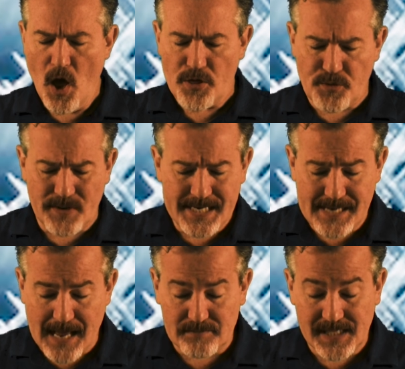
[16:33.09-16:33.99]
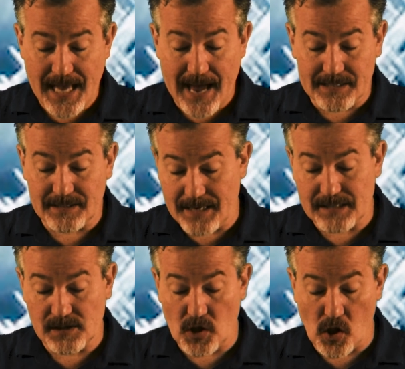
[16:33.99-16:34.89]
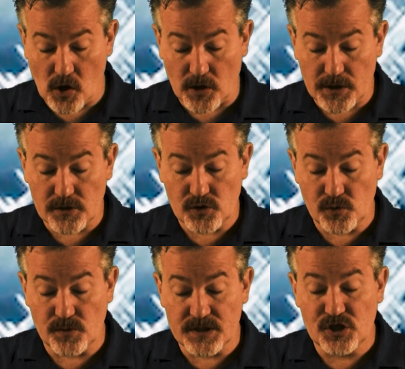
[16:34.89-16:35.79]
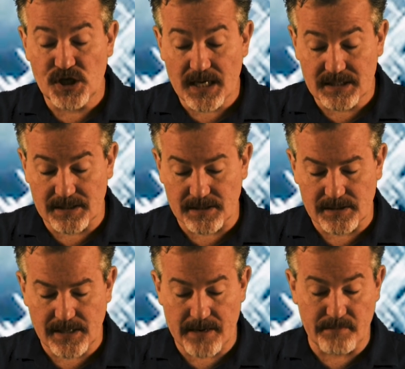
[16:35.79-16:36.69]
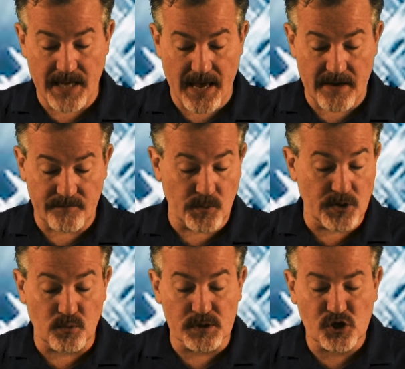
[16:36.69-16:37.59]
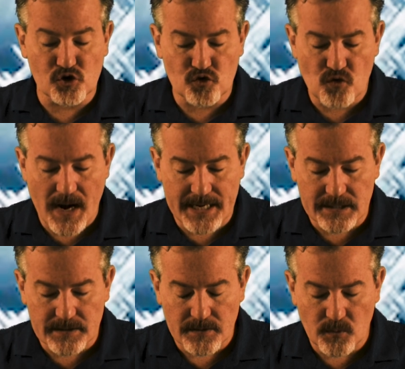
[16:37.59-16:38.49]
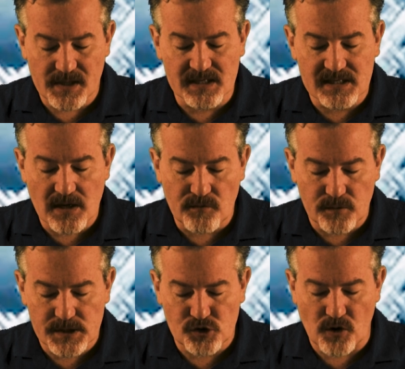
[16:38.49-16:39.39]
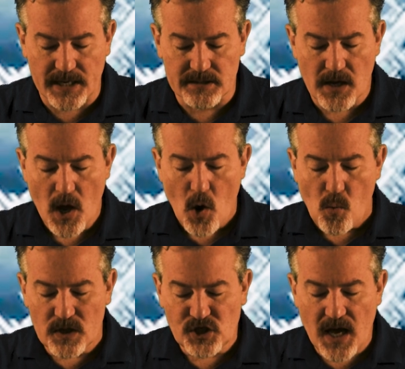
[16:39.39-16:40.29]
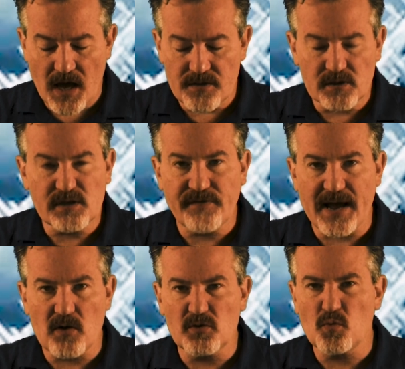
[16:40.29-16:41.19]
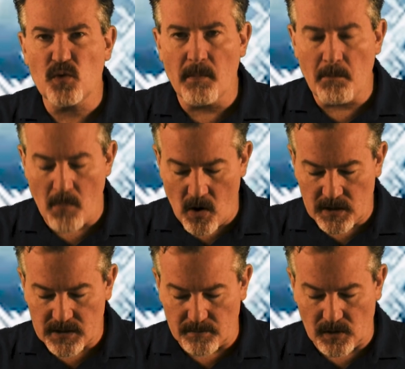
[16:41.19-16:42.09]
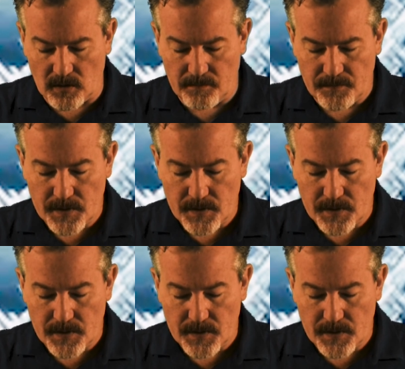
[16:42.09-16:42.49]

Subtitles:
Three times he acted as clerk to the justice, and behaved with a restraint, with a self-restraint, which others found remarkable.